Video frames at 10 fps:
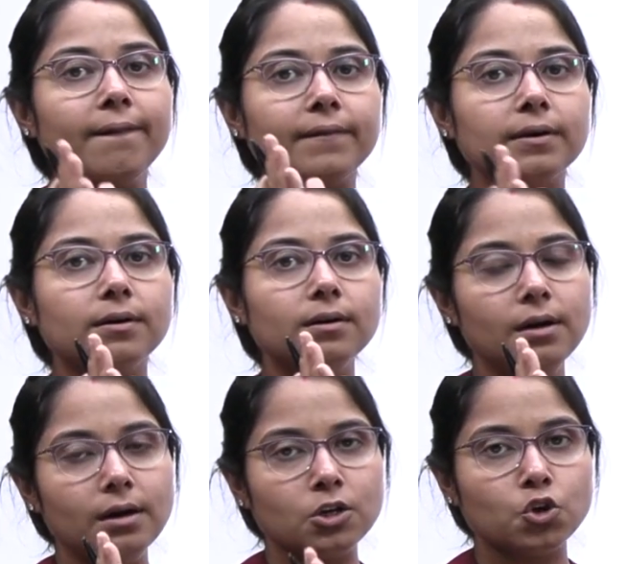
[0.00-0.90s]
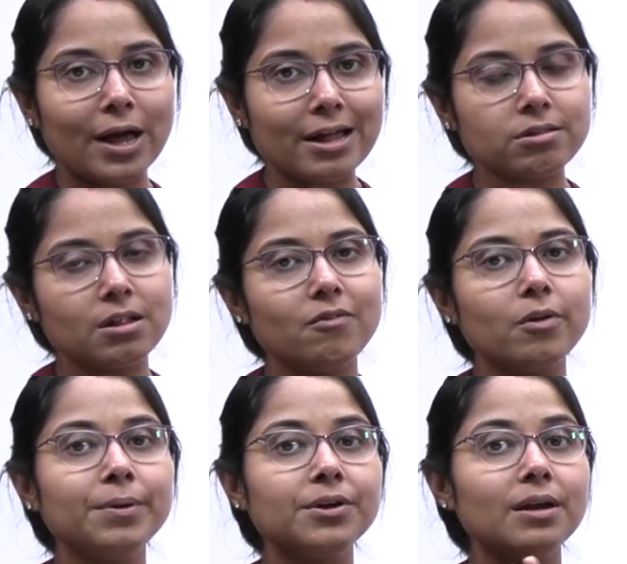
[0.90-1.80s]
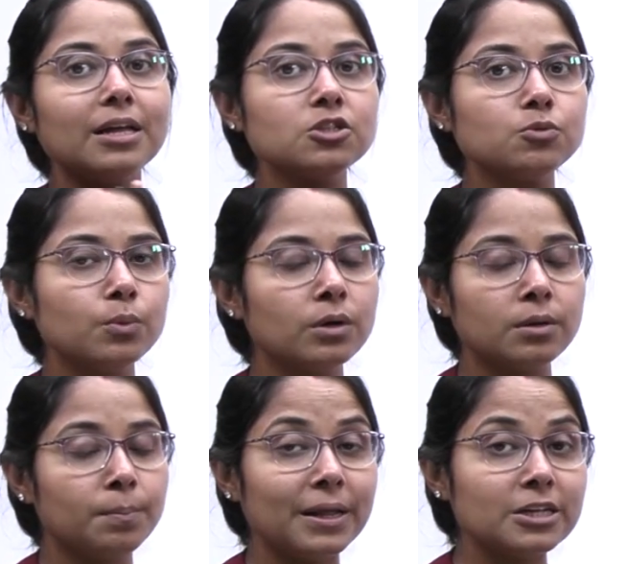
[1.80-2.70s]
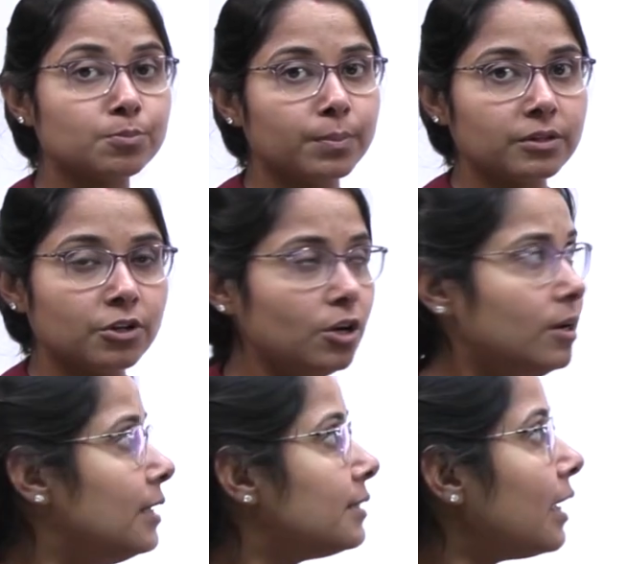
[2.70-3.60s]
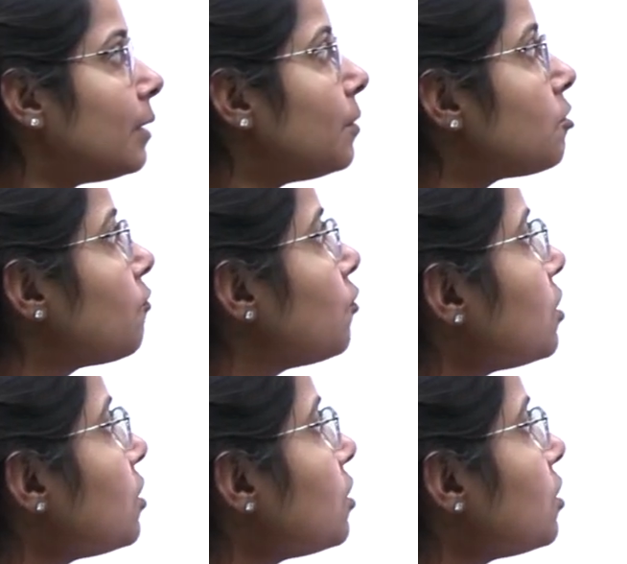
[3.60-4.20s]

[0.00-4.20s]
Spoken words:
the uracil will be replaced with your thymine. So, if you